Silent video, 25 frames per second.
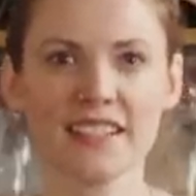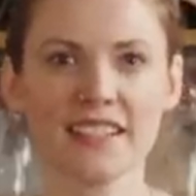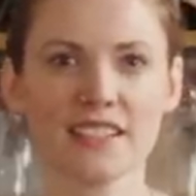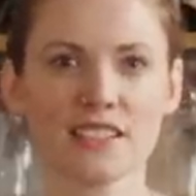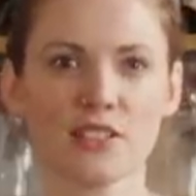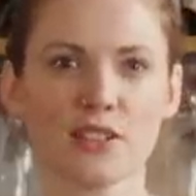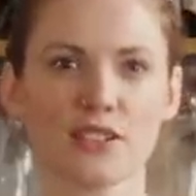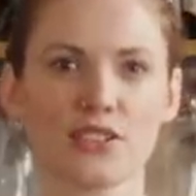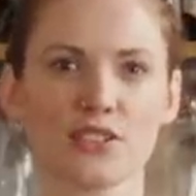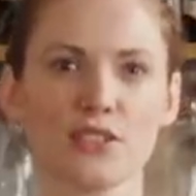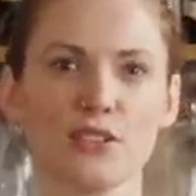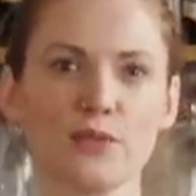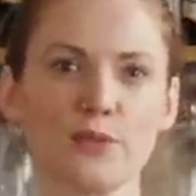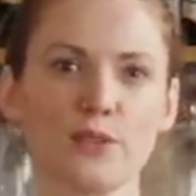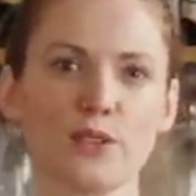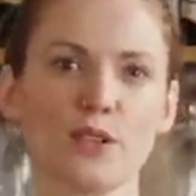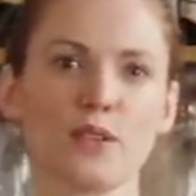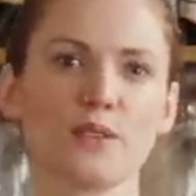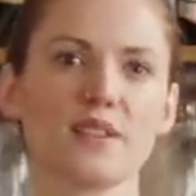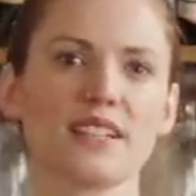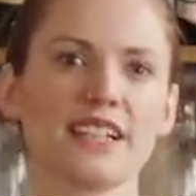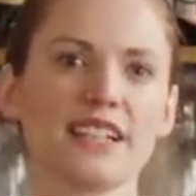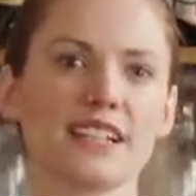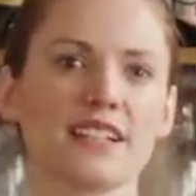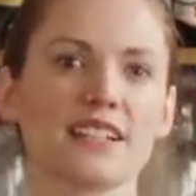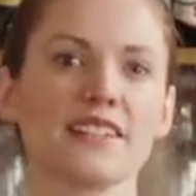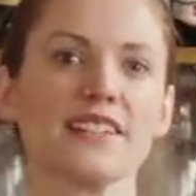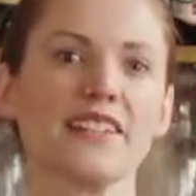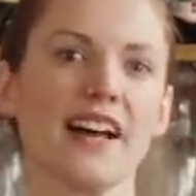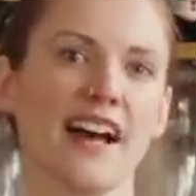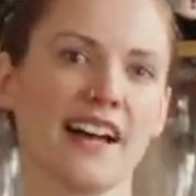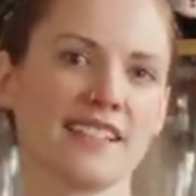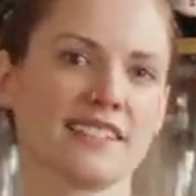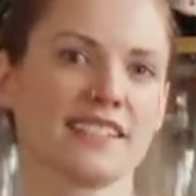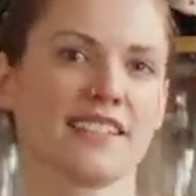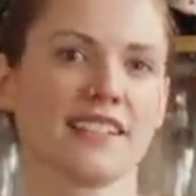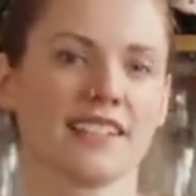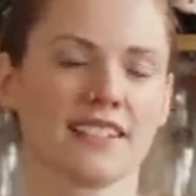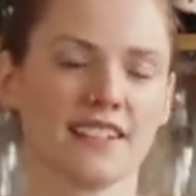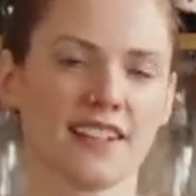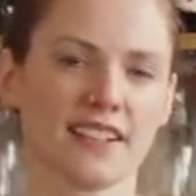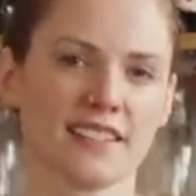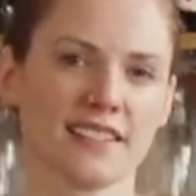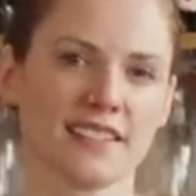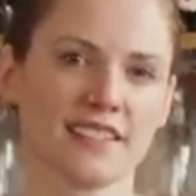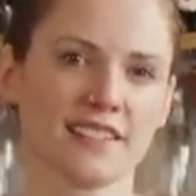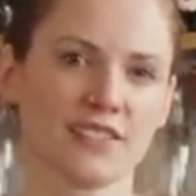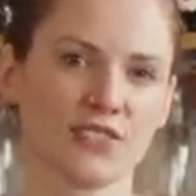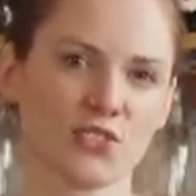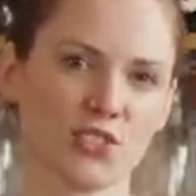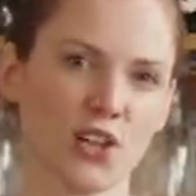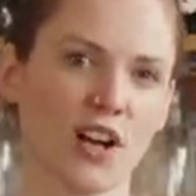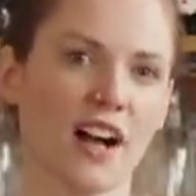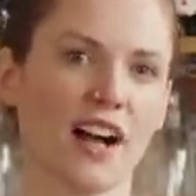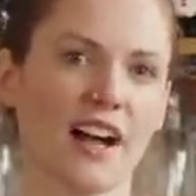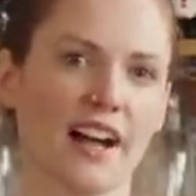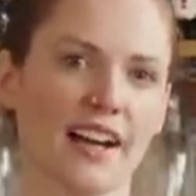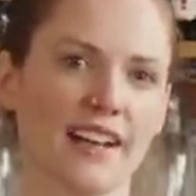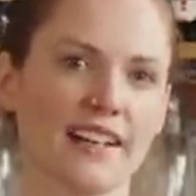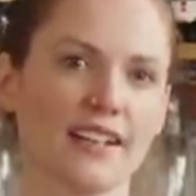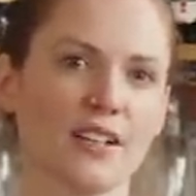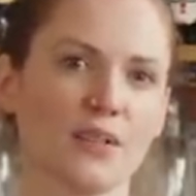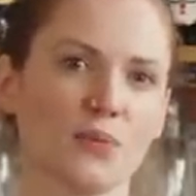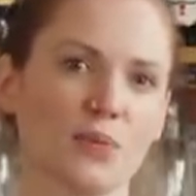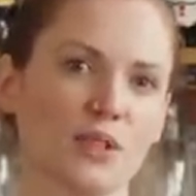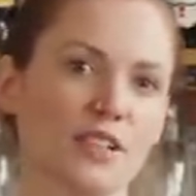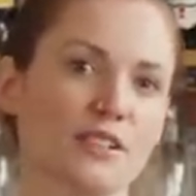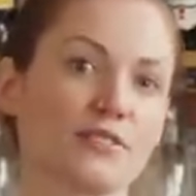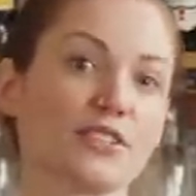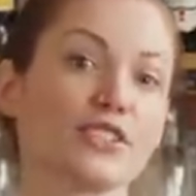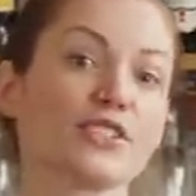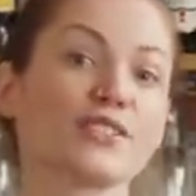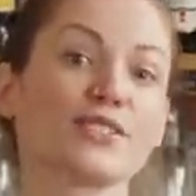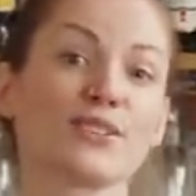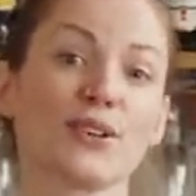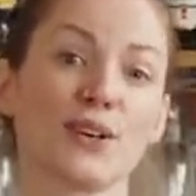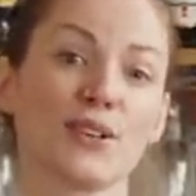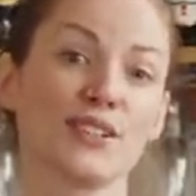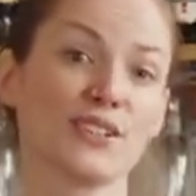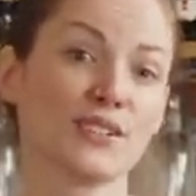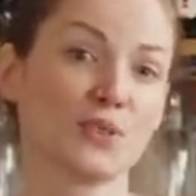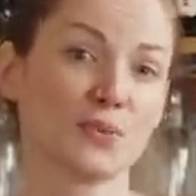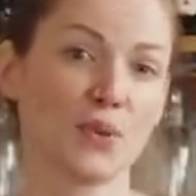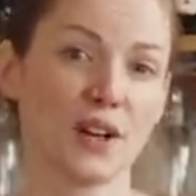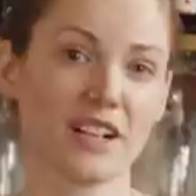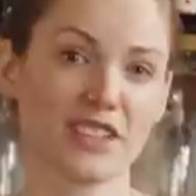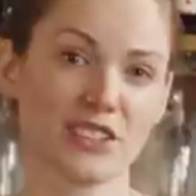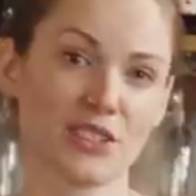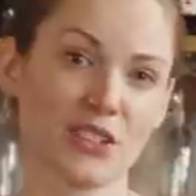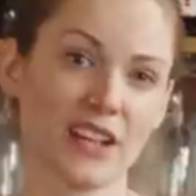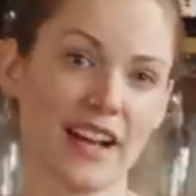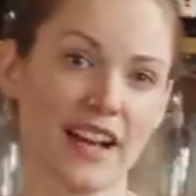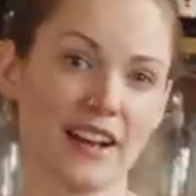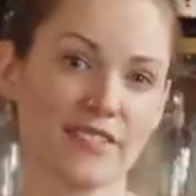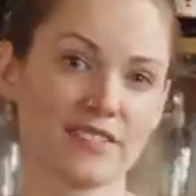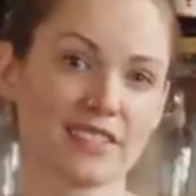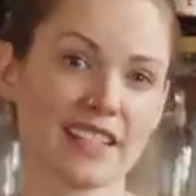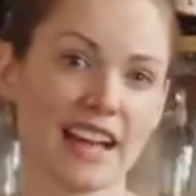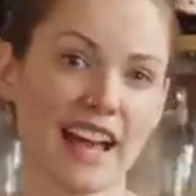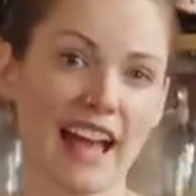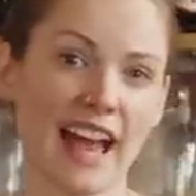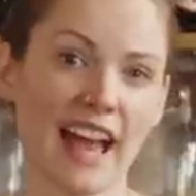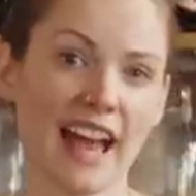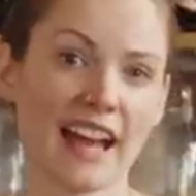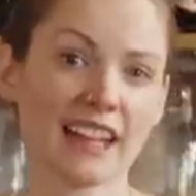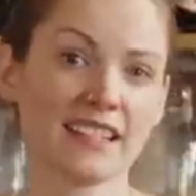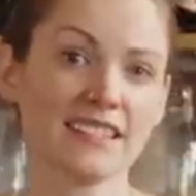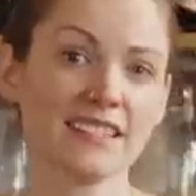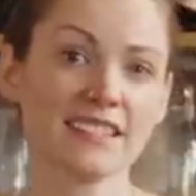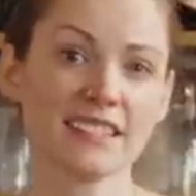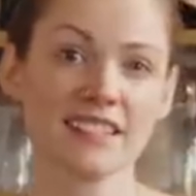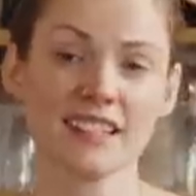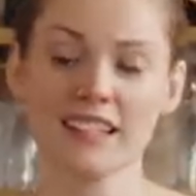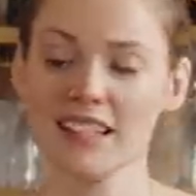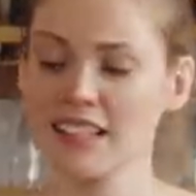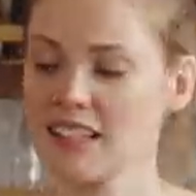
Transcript: So I go for a really classic London dry, whatever solid one you have to hand.